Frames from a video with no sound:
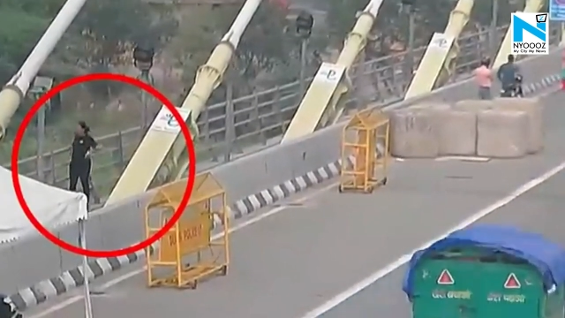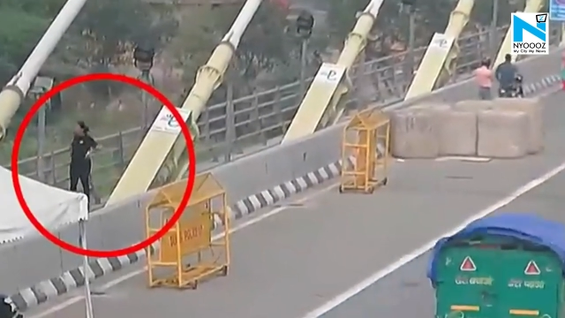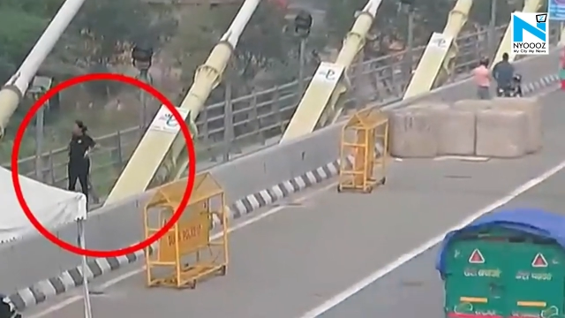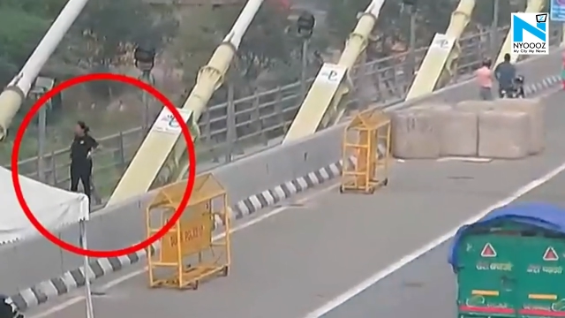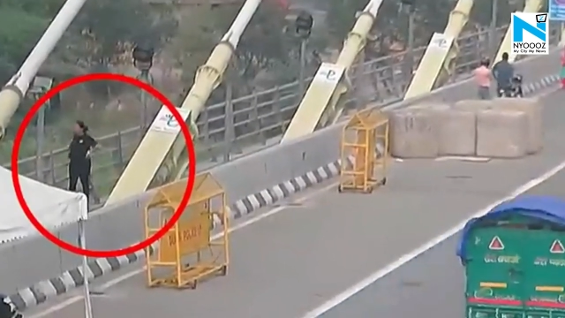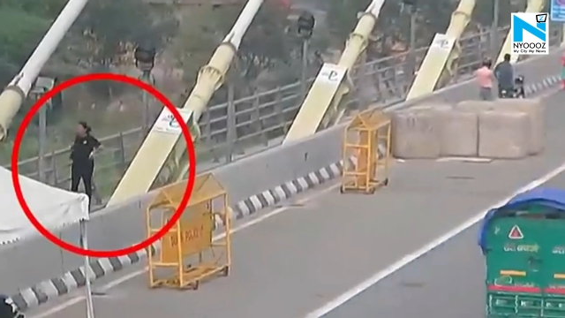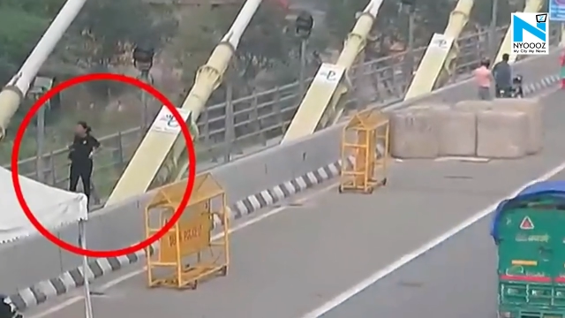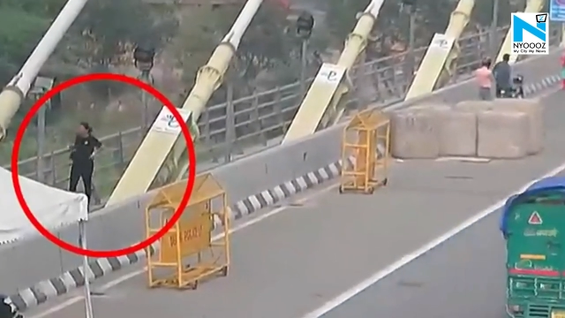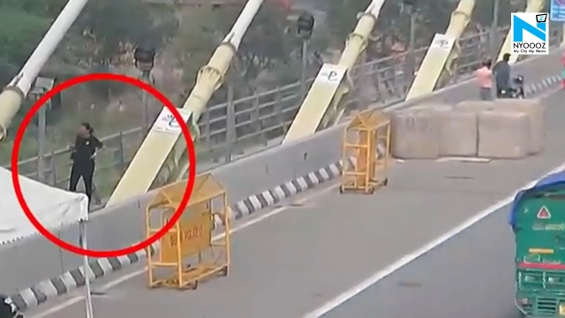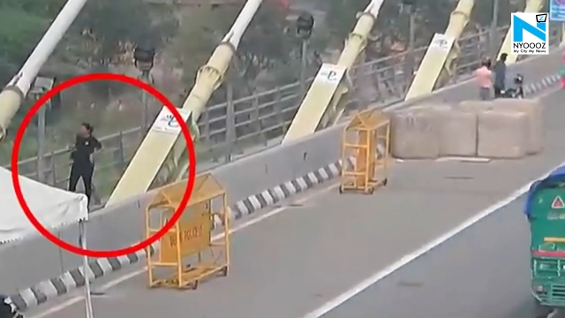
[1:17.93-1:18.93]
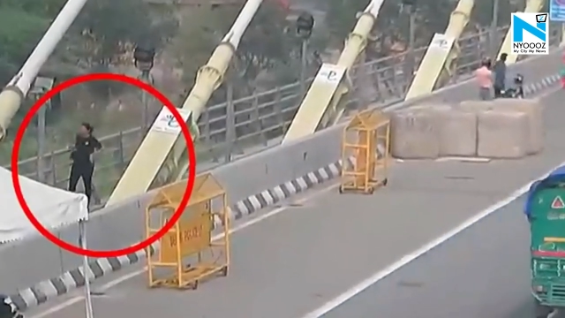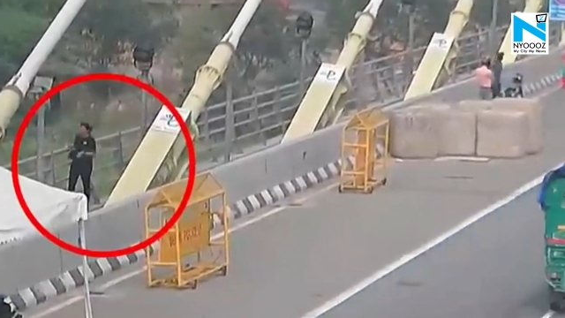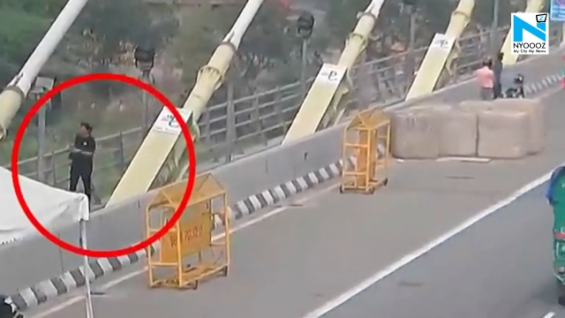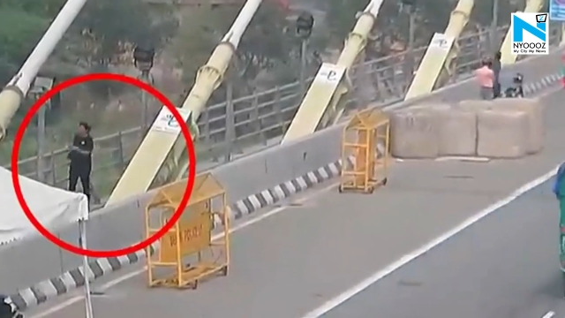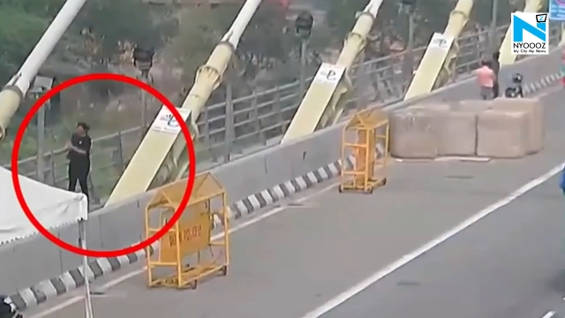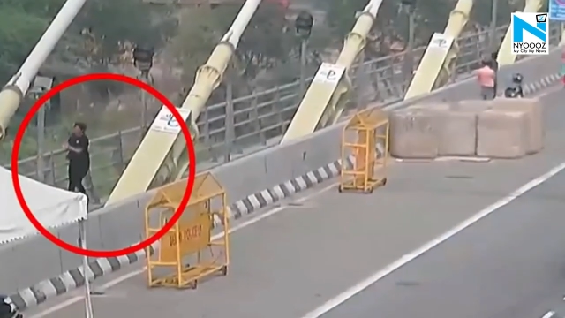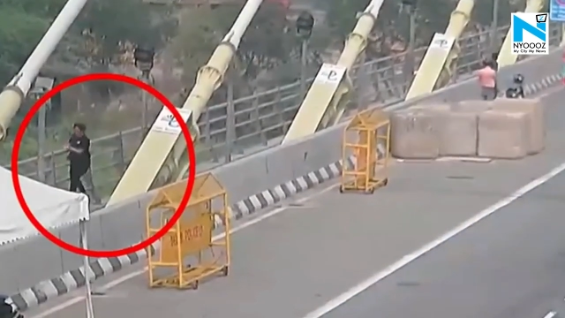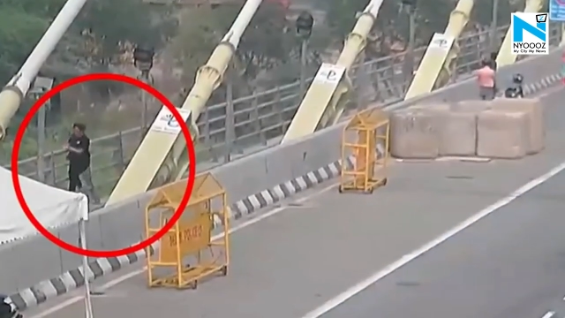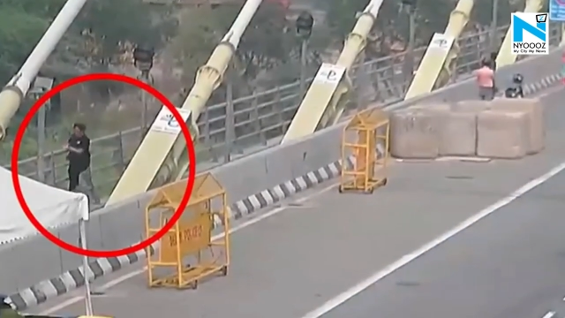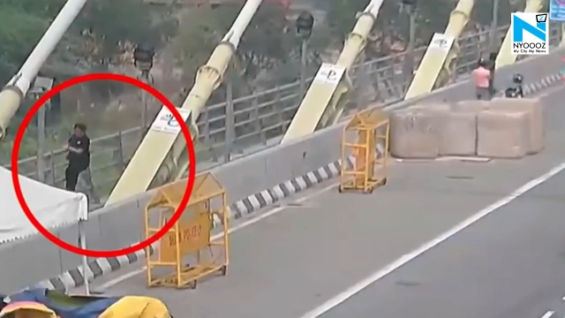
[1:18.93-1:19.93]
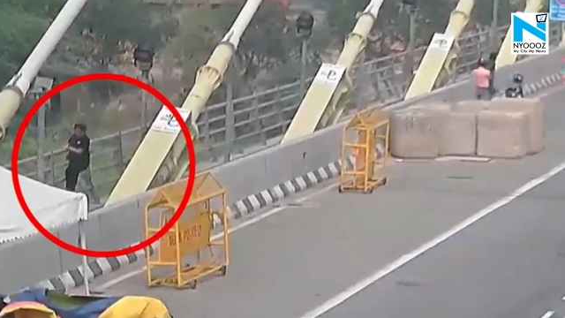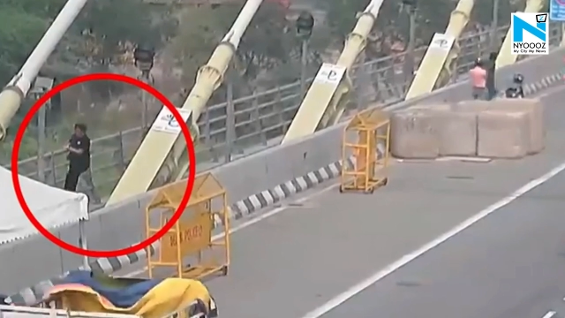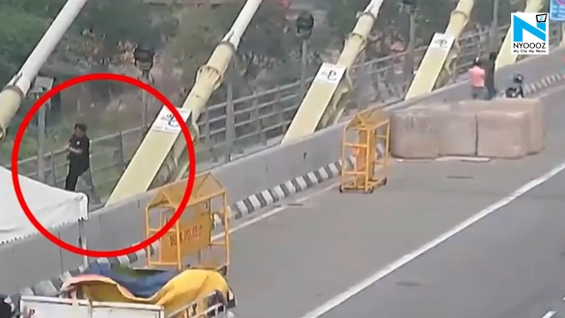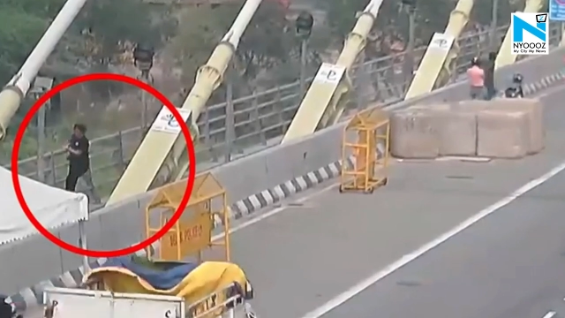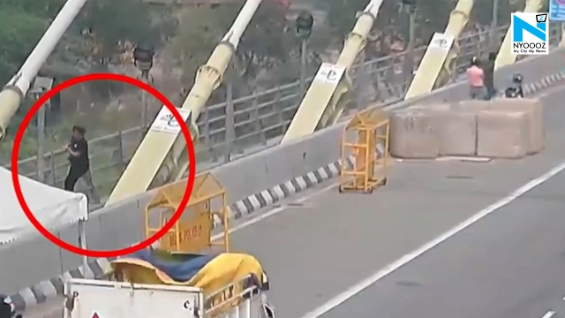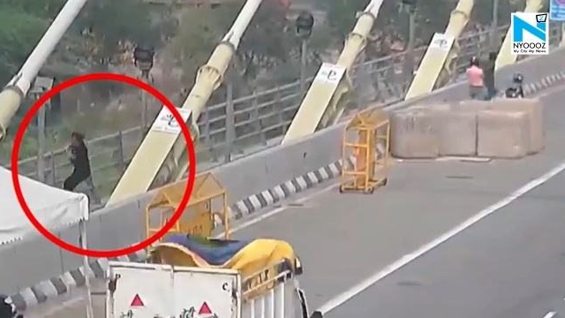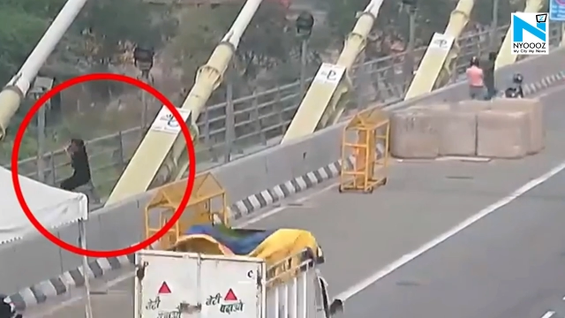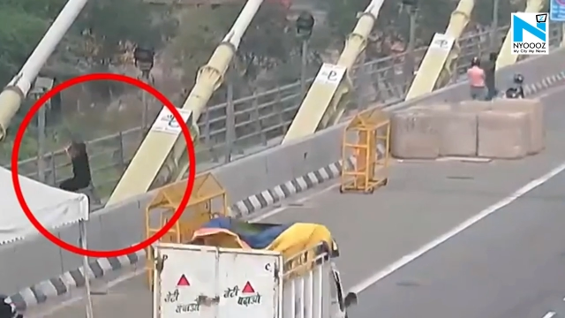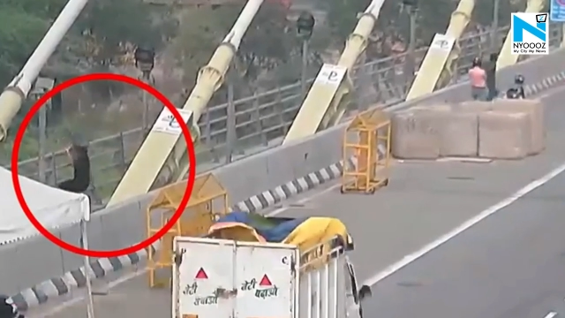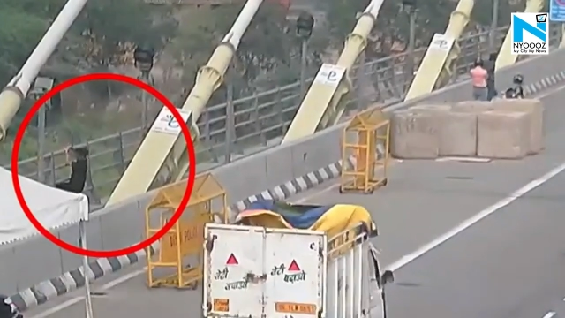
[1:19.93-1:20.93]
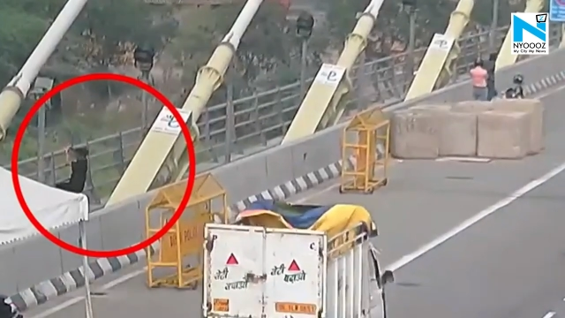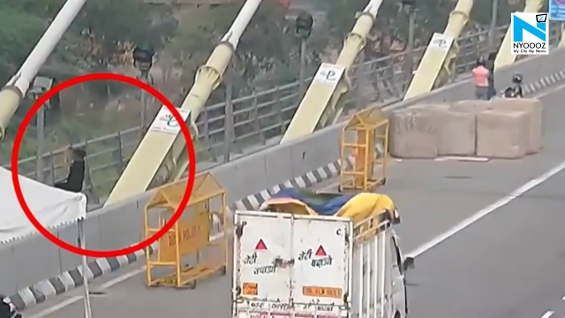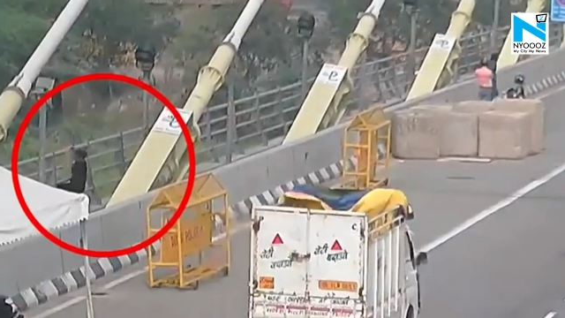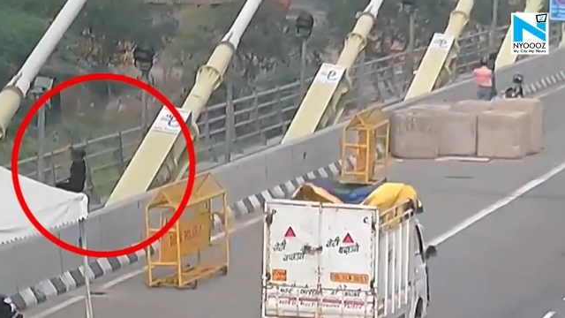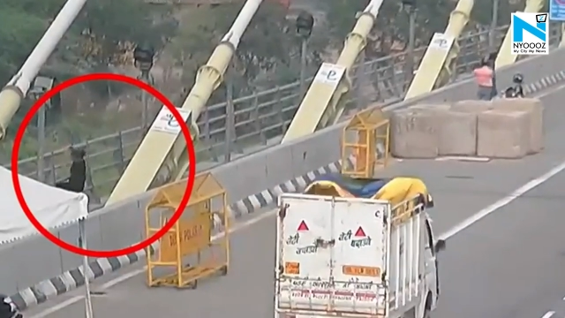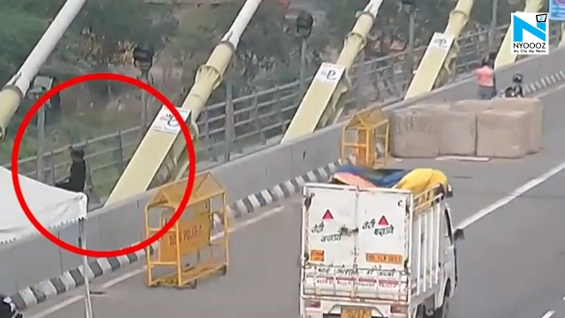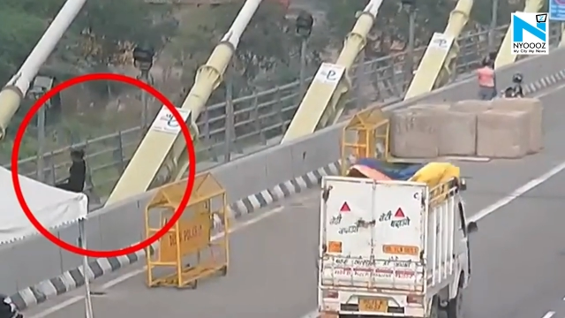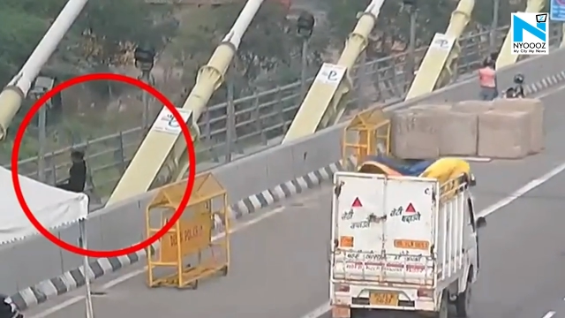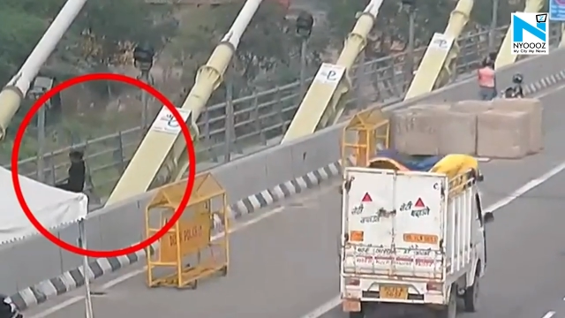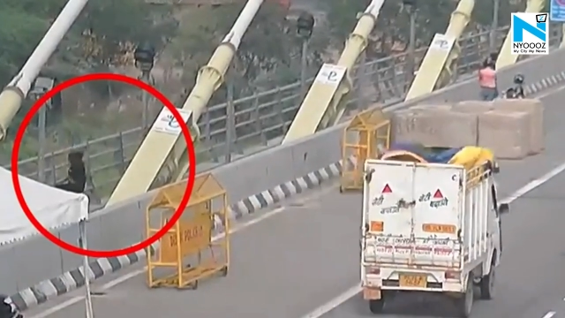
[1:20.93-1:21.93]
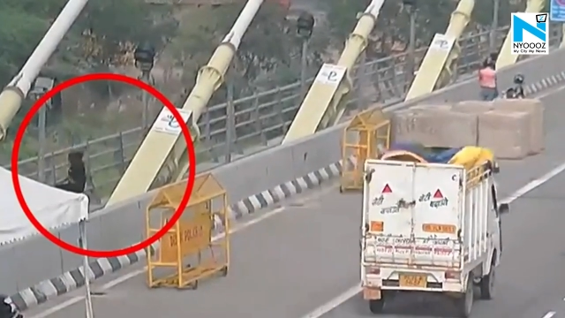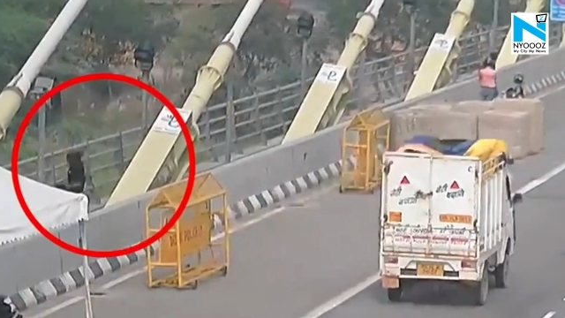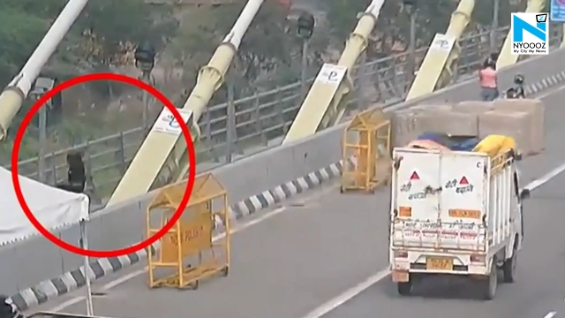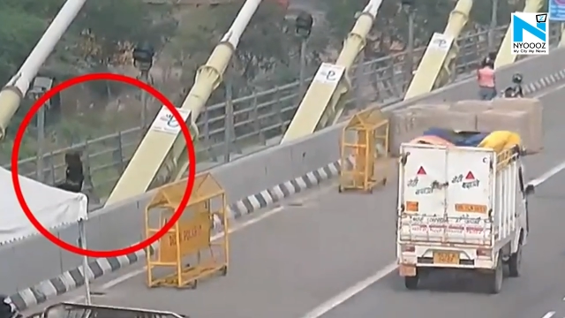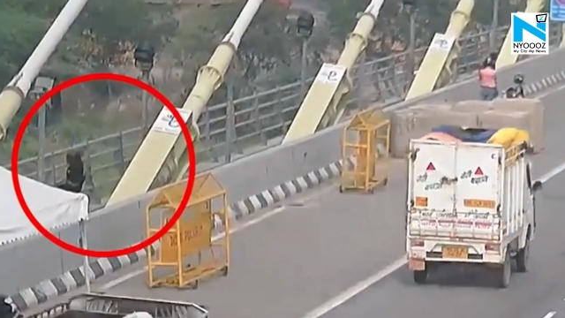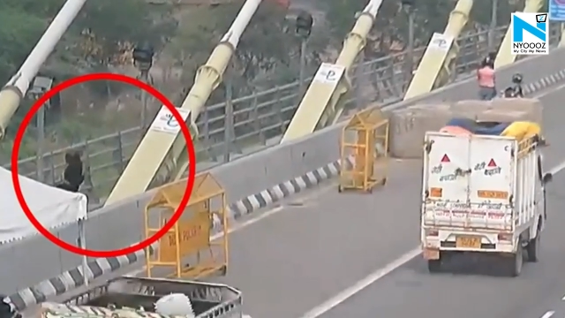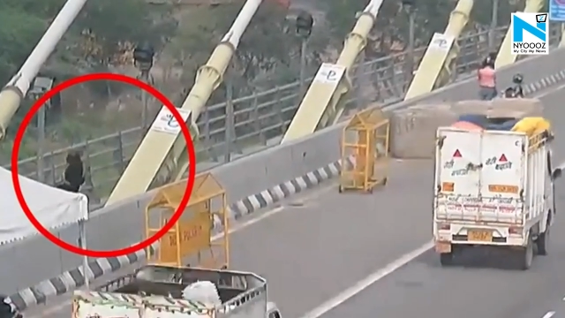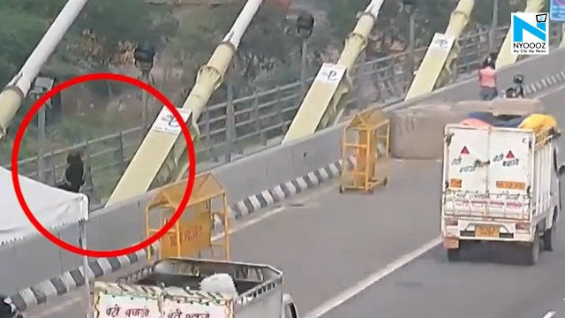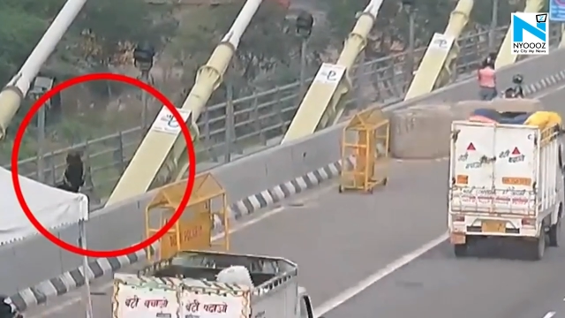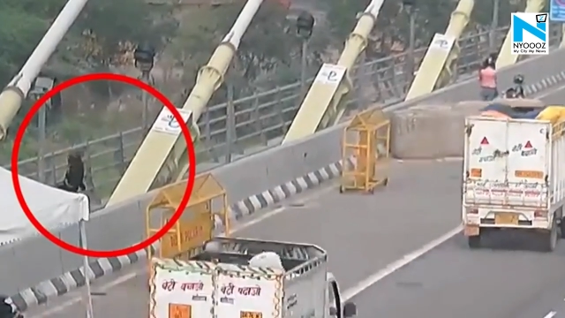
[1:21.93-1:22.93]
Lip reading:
(no speaker visible)